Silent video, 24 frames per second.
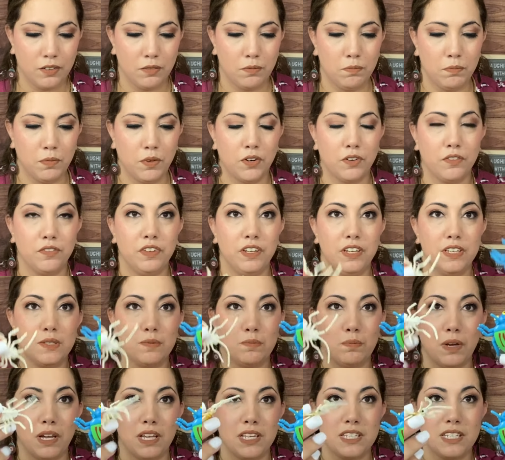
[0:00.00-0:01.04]
more of these
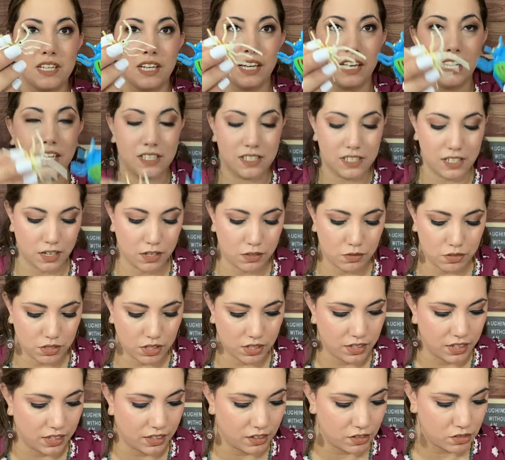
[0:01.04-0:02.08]
plastic insects. I
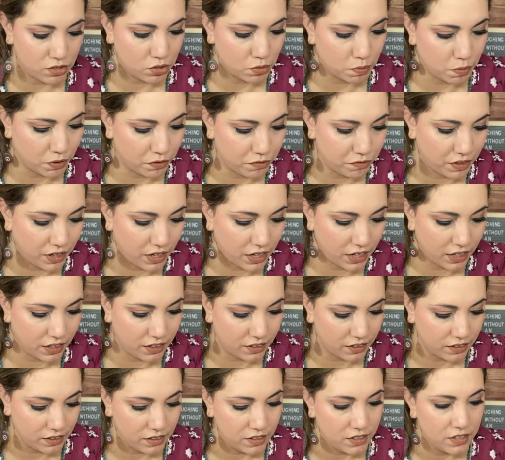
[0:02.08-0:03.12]
think they're super
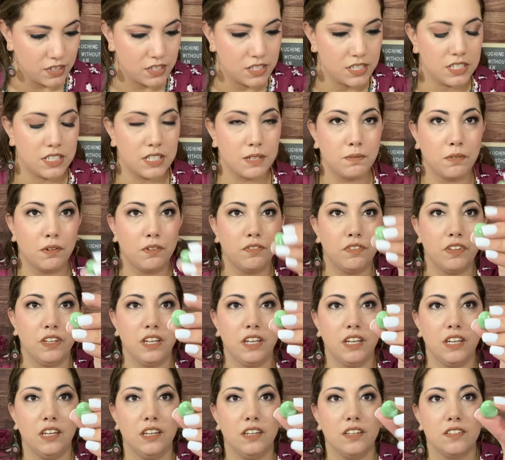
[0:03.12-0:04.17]
fun. Some of
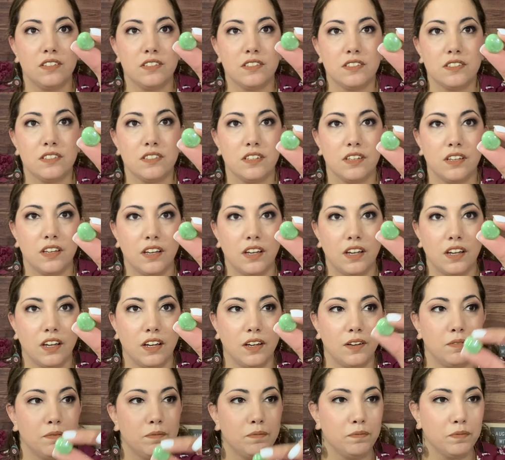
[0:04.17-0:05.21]
these
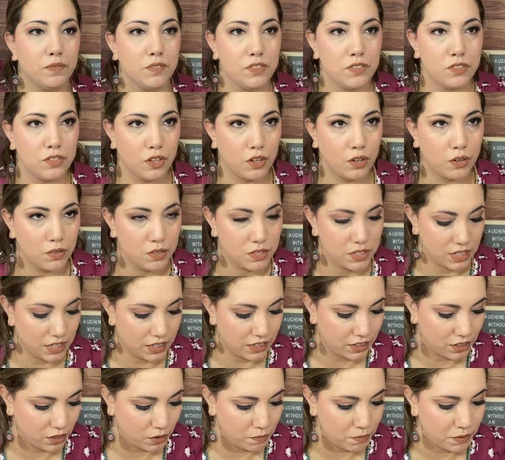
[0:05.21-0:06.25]
stones, a
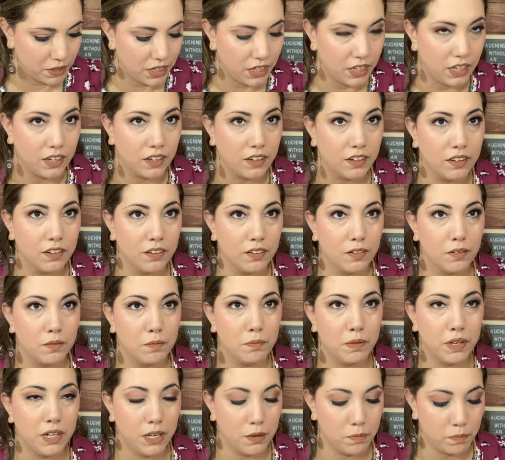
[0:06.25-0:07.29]
little
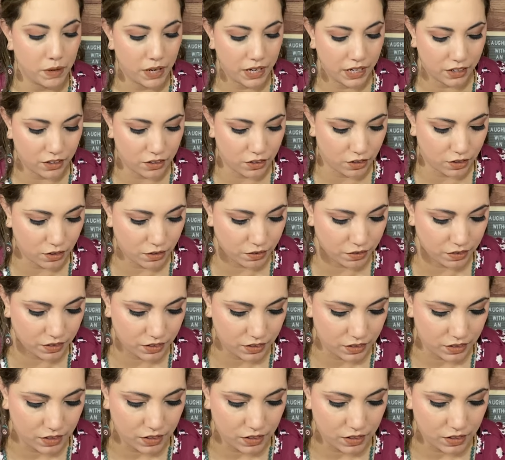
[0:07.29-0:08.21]
mini pine cone,